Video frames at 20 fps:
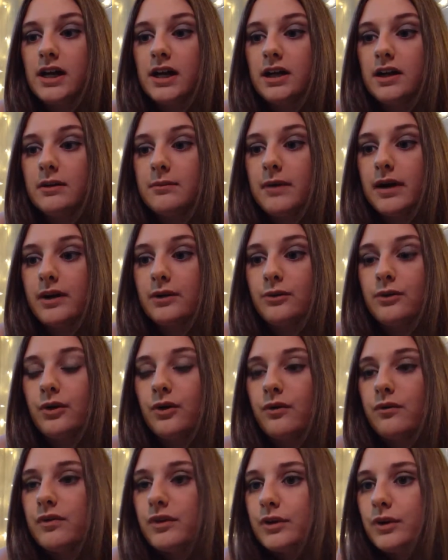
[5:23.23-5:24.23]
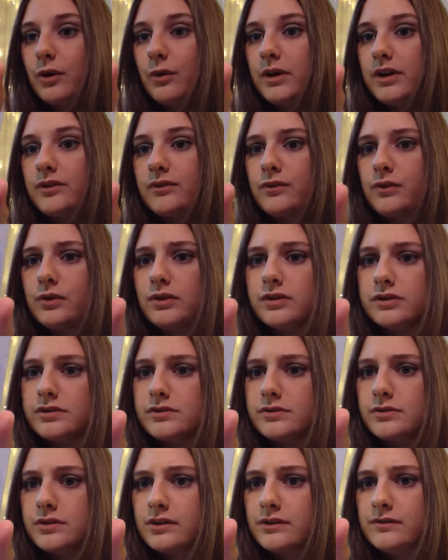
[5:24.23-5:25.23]
I don't know if they're going for a
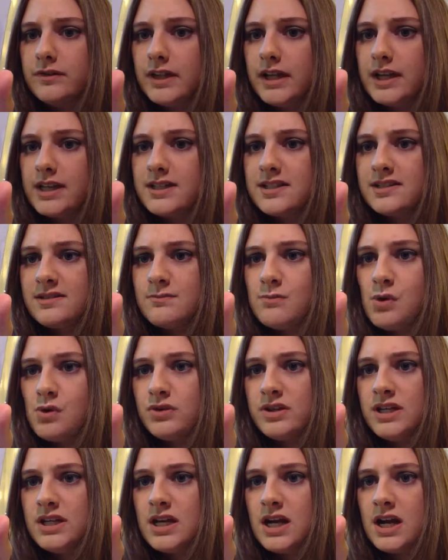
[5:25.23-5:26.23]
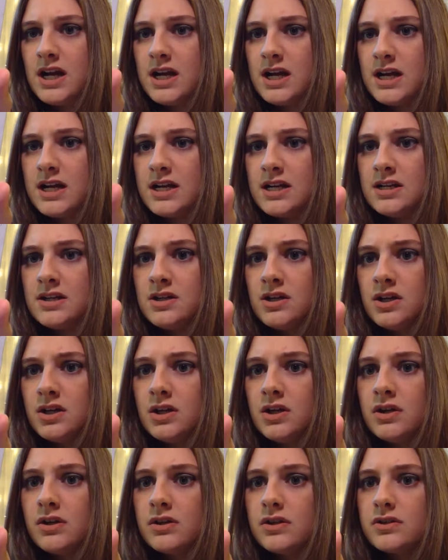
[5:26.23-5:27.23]
sort of like smoky eye
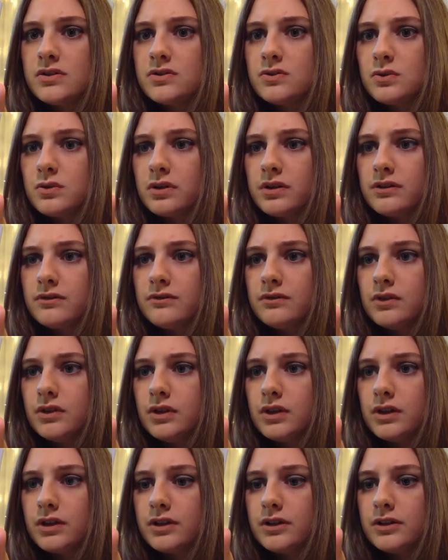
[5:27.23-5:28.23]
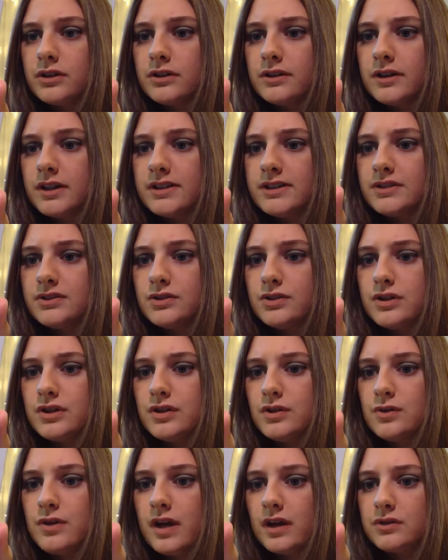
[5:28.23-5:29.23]
sort of look. It says you can
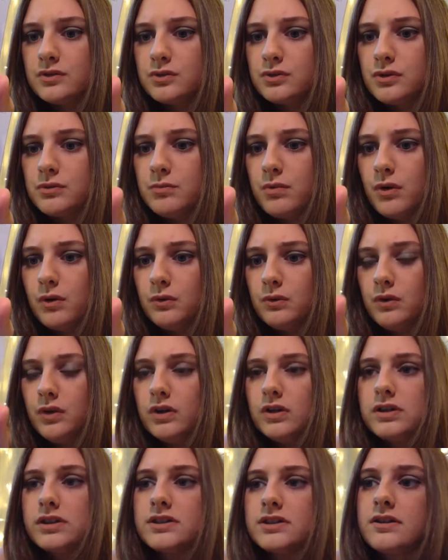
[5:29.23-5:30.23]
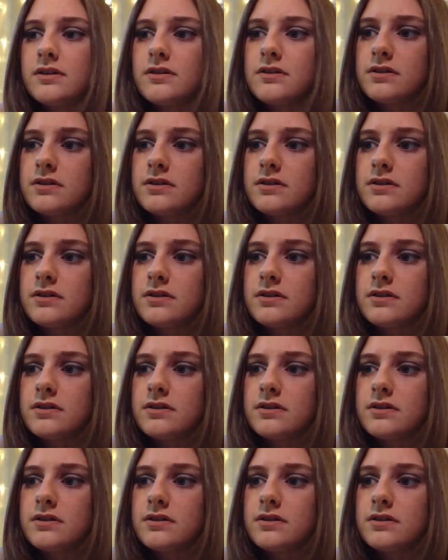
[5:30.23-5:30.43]
do natural to bold looks.